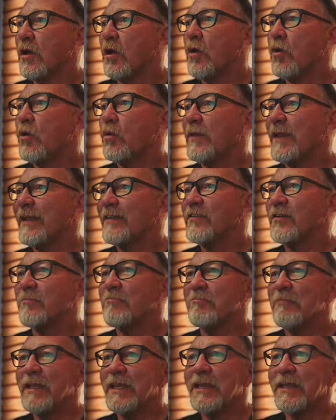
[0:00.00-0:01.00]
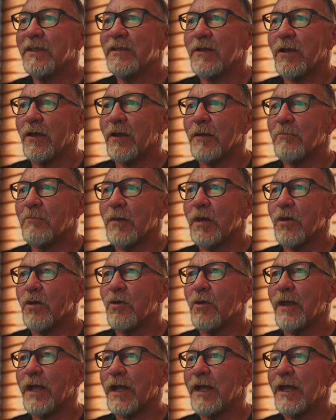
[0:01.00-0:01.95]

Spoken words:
Oh, that's a mini combo.